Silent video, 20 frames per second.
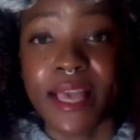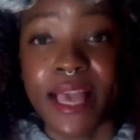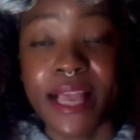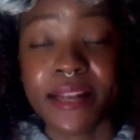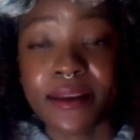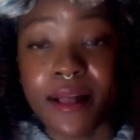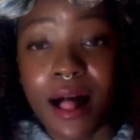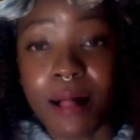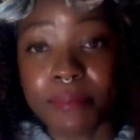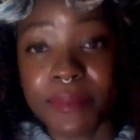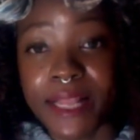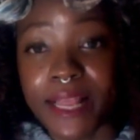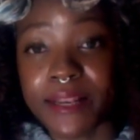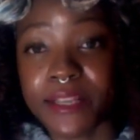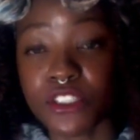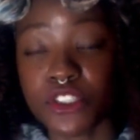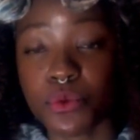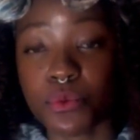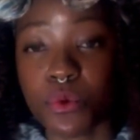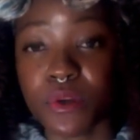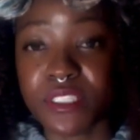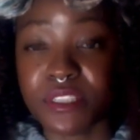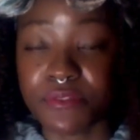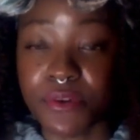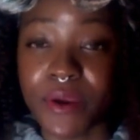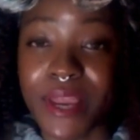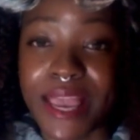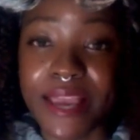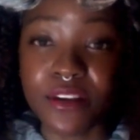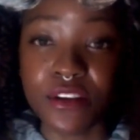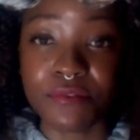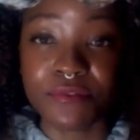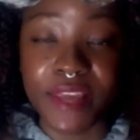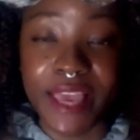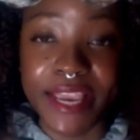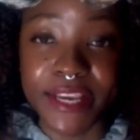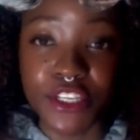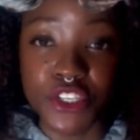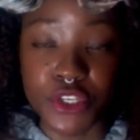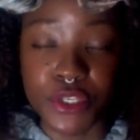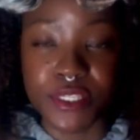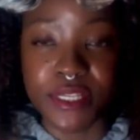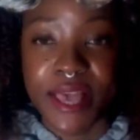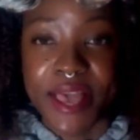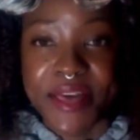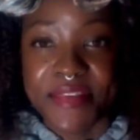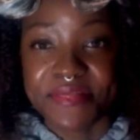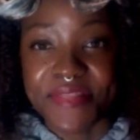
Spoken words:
and culminating towards the very end of the ages